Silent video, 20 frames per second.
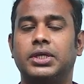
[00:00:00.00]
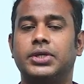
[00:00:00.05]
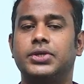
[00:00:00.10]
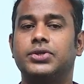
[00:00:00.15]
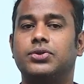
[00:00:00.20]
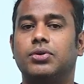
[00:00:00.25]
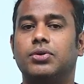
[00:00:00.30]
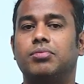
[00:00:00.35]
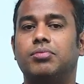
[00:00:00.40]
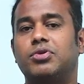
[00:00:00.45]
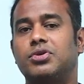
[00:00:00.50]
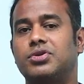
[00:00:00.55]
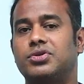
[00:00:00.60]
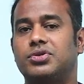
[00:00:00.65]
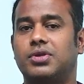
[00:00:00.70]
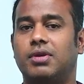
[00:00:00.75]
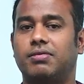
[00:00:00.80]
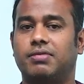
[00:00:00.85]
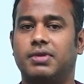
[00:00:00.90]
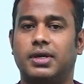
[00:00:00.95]
so
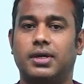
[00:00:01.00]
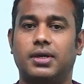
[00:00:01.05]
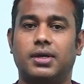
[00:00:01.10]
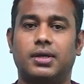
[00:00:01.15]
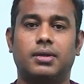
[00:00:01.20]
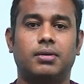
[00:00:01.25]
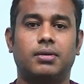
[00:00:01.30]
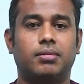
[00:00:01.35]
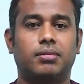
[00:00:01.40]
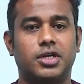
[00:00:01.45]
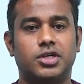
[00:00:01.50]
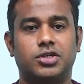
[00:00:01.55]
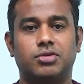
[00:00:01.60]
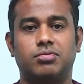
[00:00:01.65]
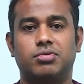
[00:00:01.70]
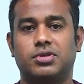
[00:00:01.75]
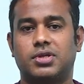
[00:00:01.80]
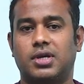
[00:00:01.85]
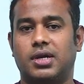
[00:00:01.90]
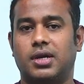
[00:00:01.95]
most of the
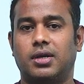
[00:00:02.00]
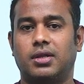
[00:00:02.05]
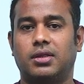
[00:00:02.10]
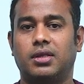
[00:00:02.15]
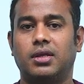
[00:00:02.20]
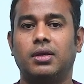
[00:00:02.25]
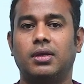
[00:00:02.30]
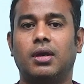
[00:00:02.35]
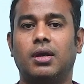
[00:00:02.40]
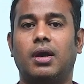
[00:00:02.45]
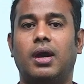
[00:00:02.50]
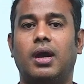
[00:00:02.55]
textbooks or anything